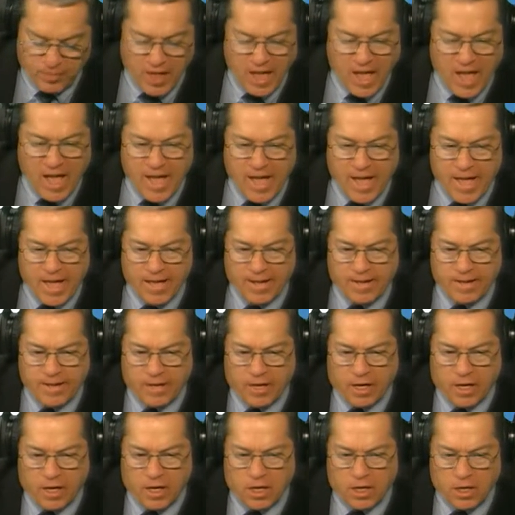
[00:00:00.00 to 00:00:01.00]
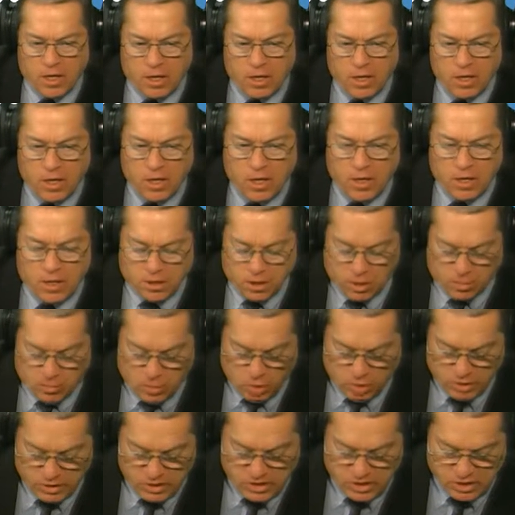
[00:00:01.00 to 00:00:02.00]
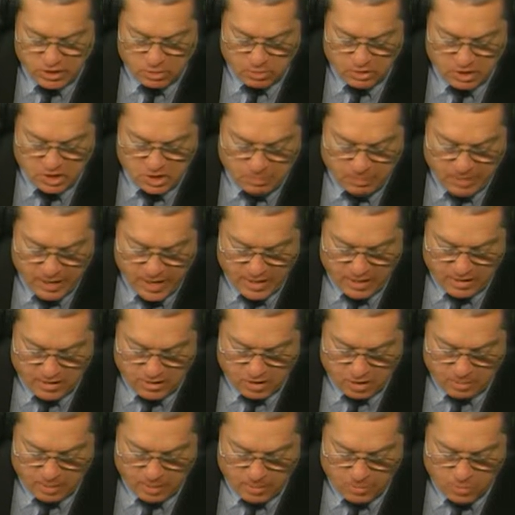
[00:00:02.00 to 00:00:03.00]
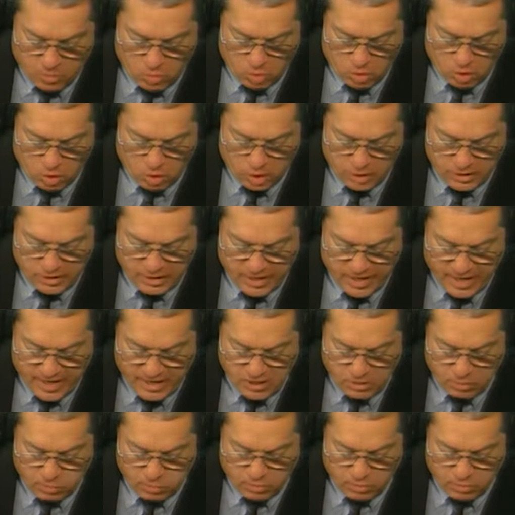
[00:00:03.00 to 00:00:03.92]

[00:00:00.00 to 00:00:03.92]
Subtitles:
And Lamar is going to expand a little bit more on the